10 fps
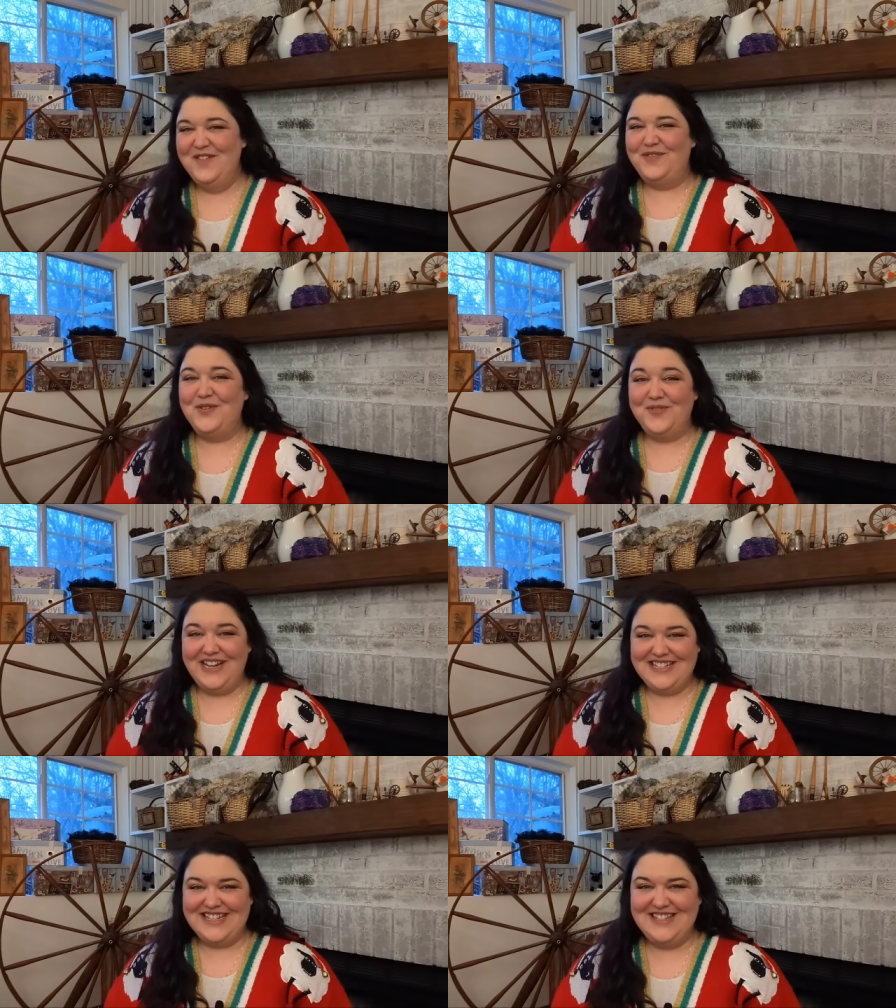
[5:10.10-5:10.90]
for
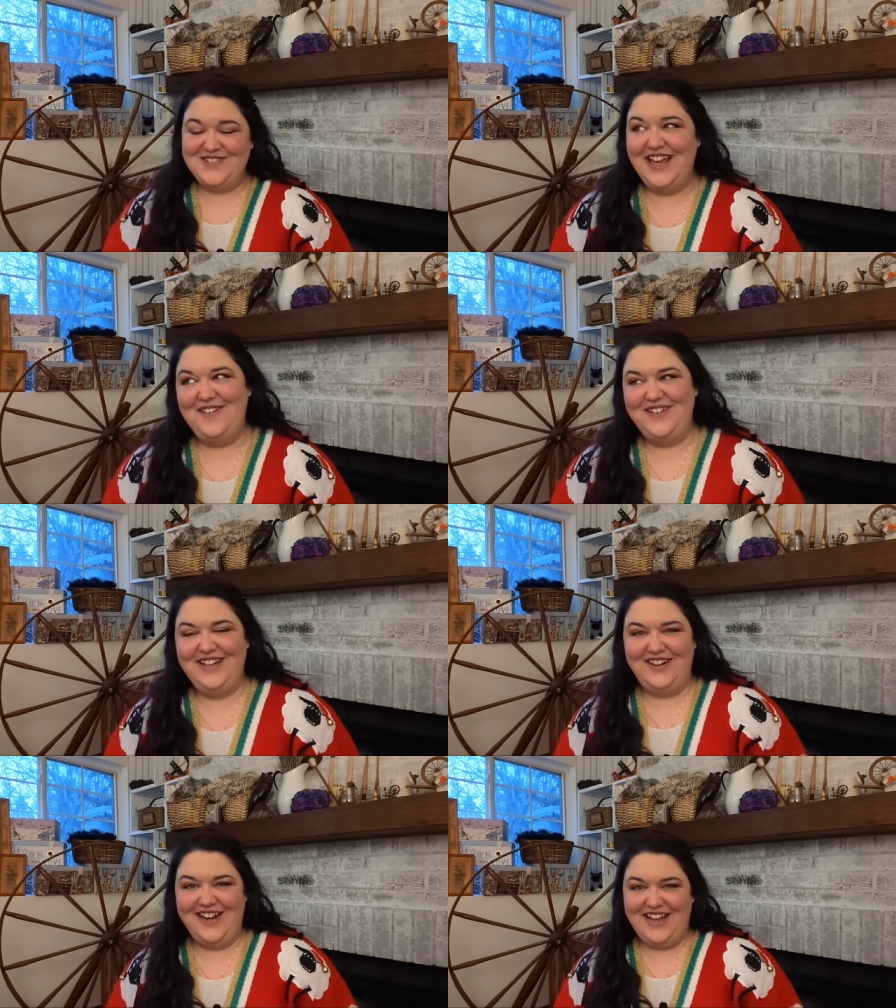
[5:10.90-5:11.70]
reasons we have an
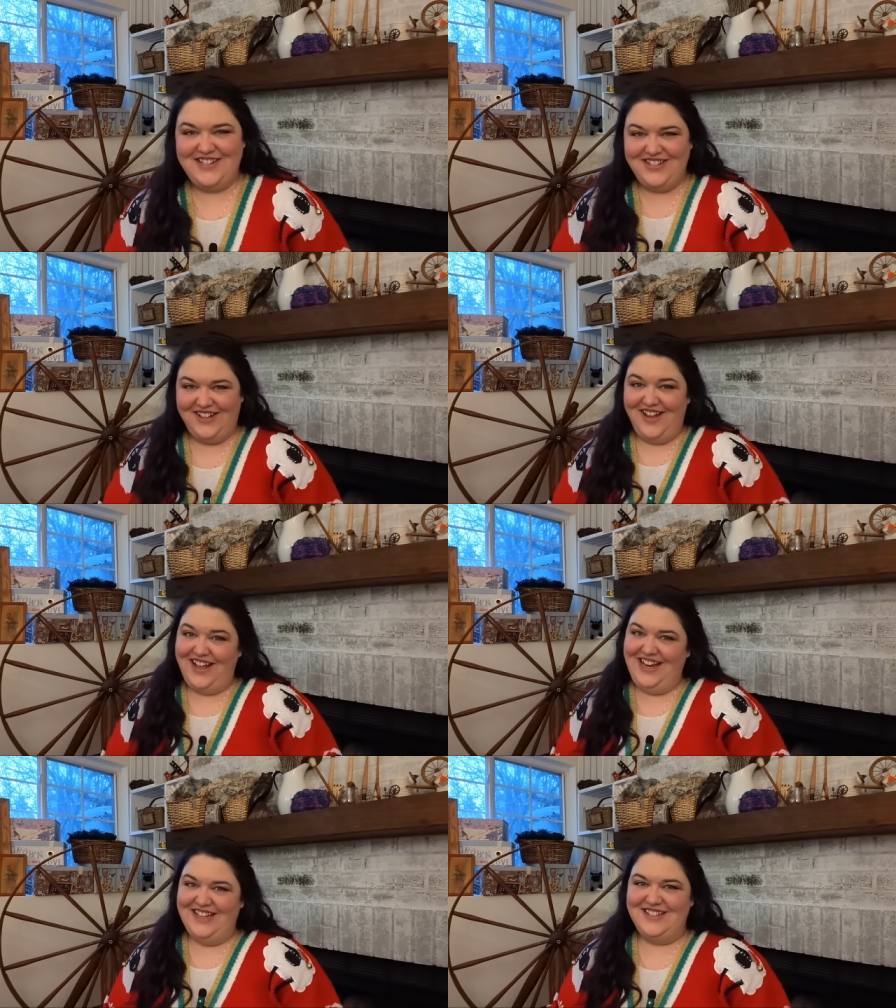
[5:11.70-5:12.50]
international
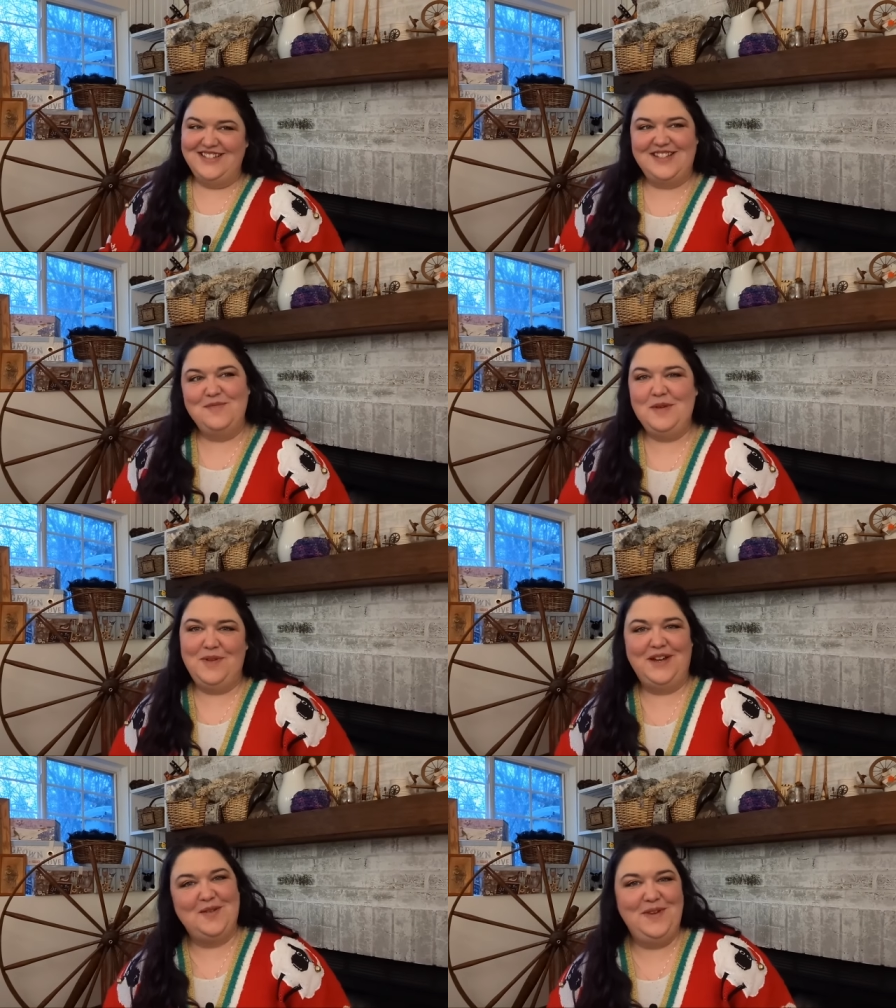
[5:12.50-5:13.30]
audience. So some people
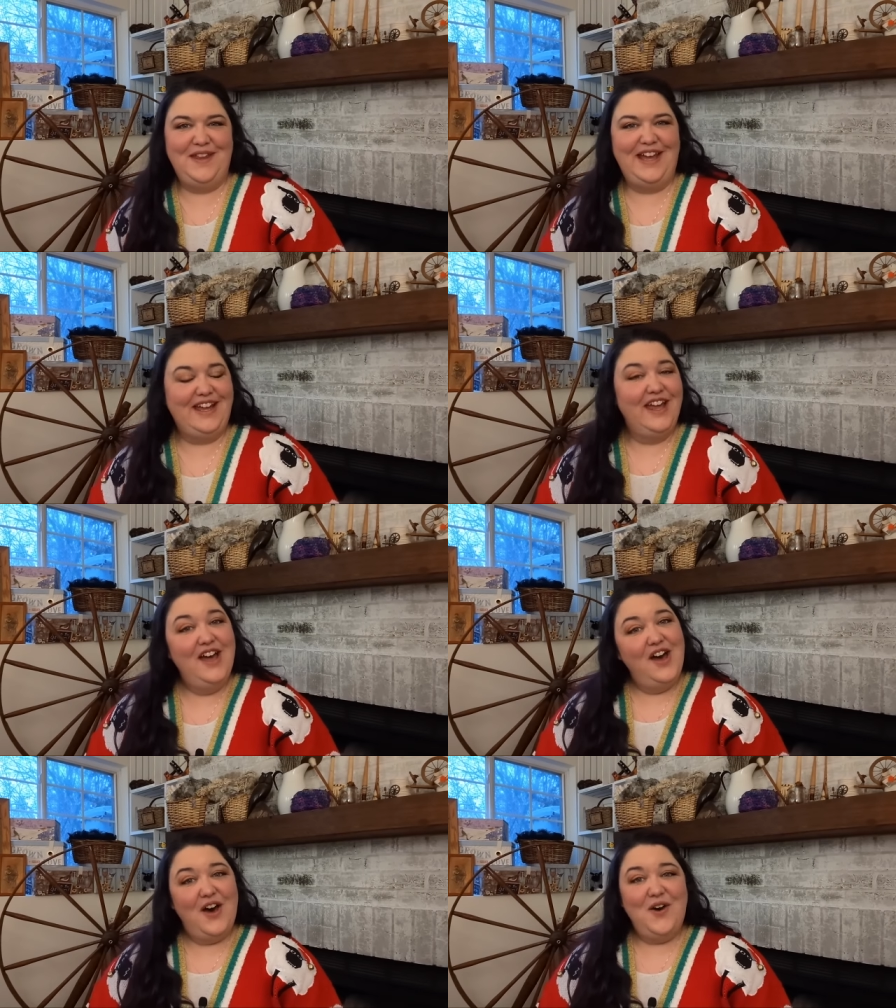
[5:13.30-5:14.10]
are going to be like,
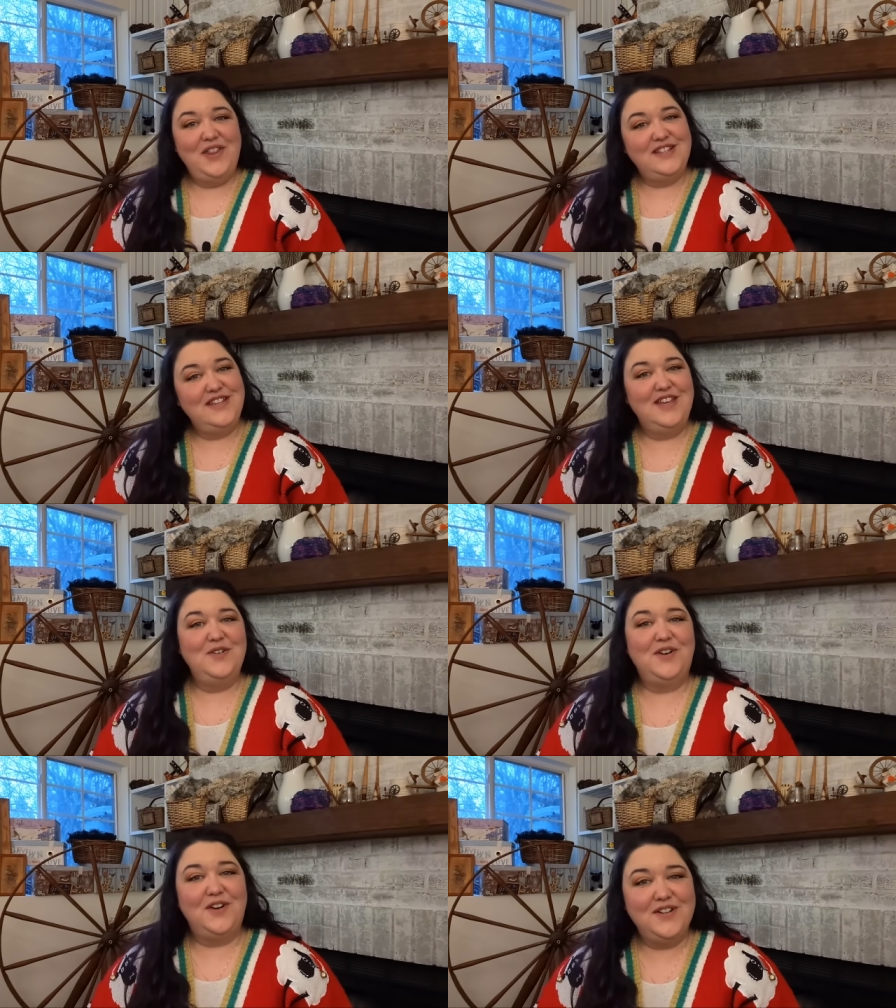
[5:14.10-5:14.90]
oh, that's a
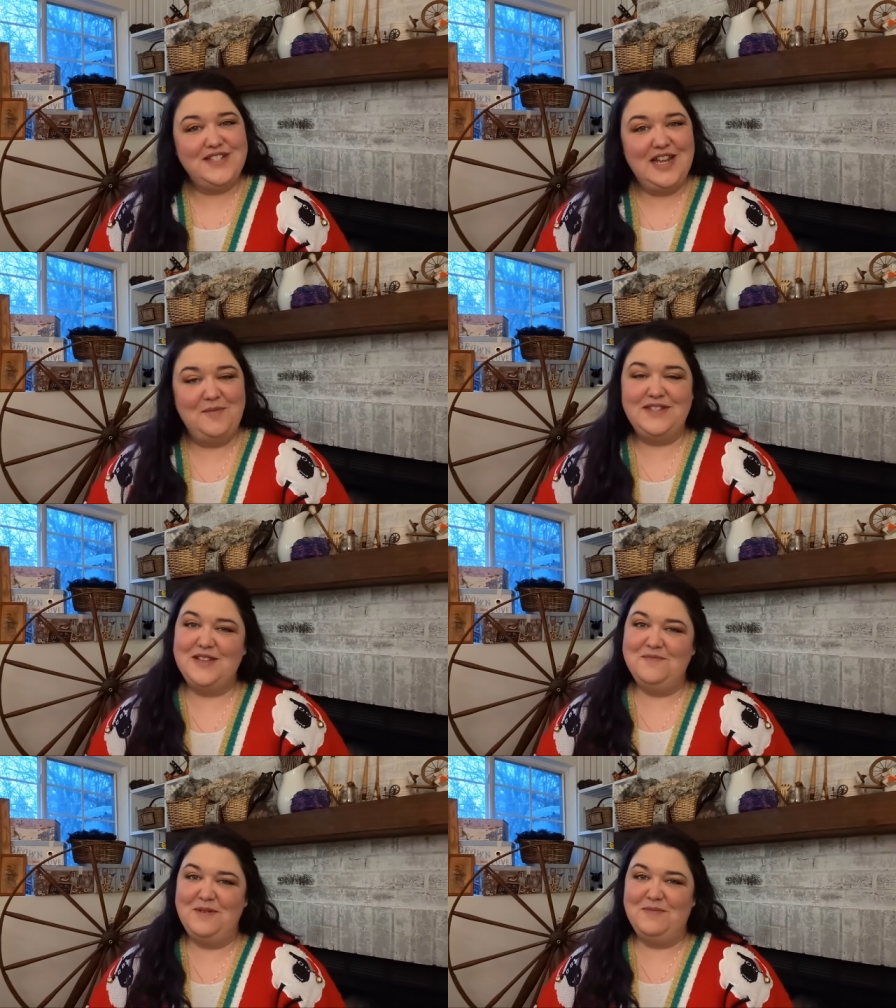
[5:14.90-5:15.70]
cute girl's name. And
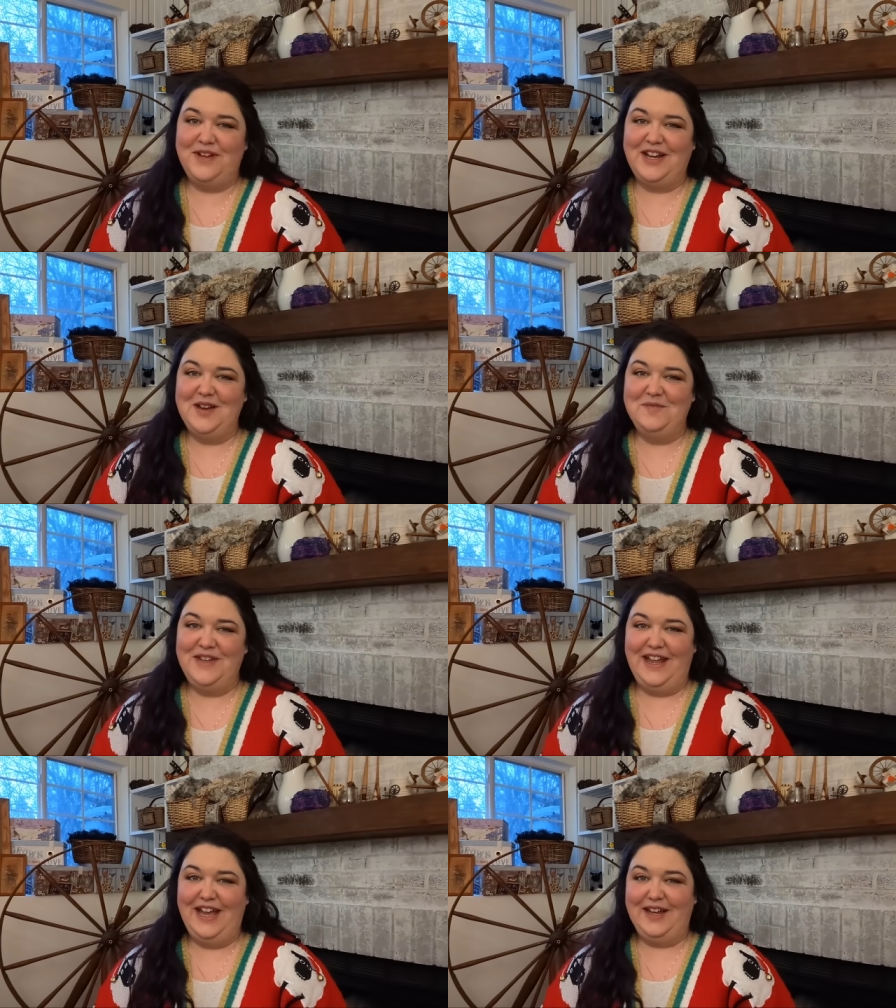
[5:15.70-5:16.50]
some people are going to be
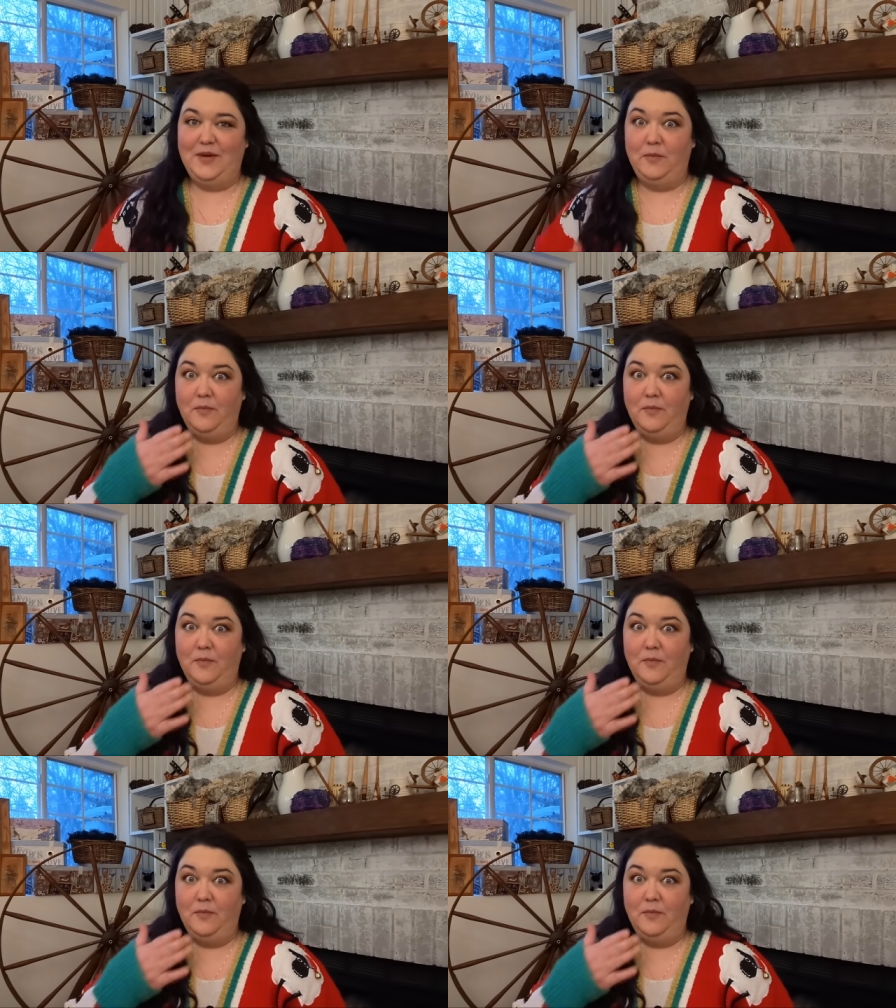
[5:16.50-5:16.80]
like,